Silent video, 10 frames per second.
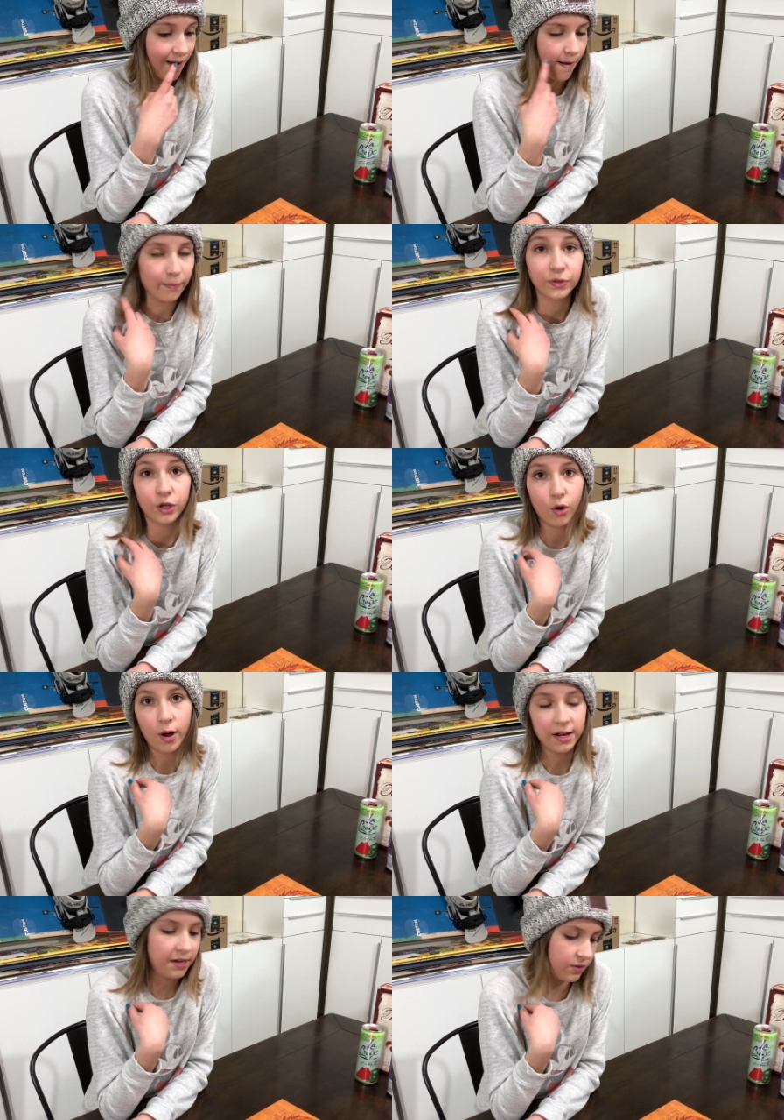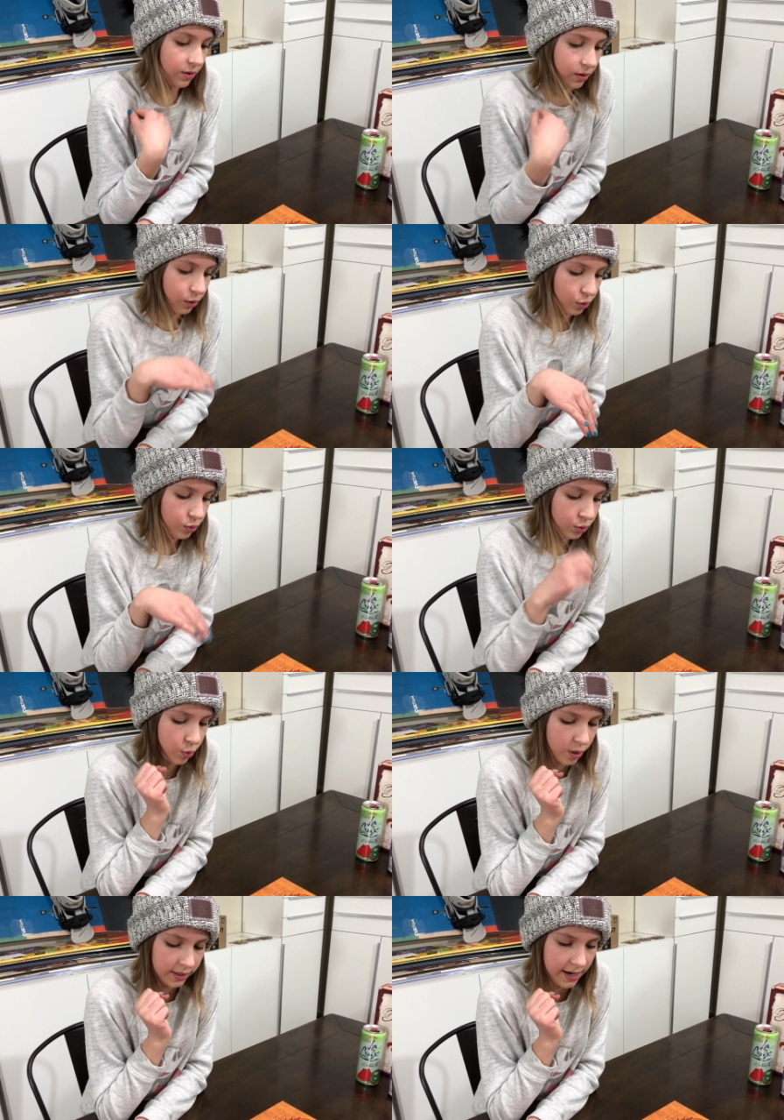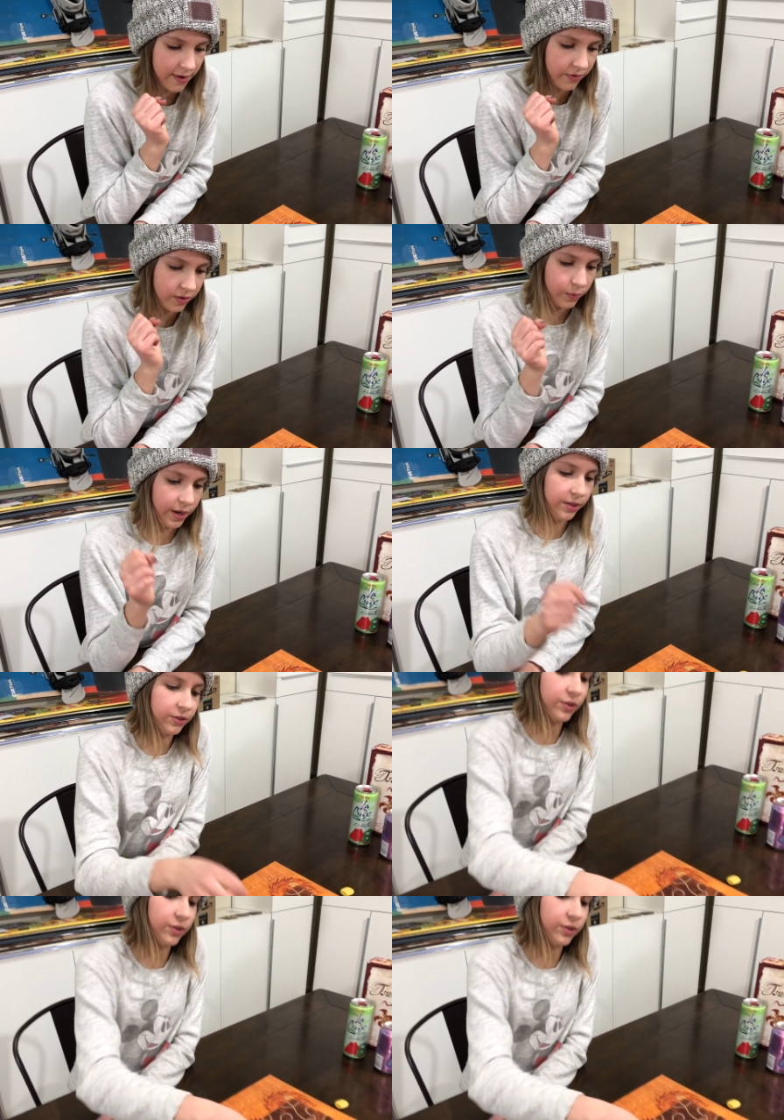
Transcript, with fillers: Um, so I either lose or tie for the win.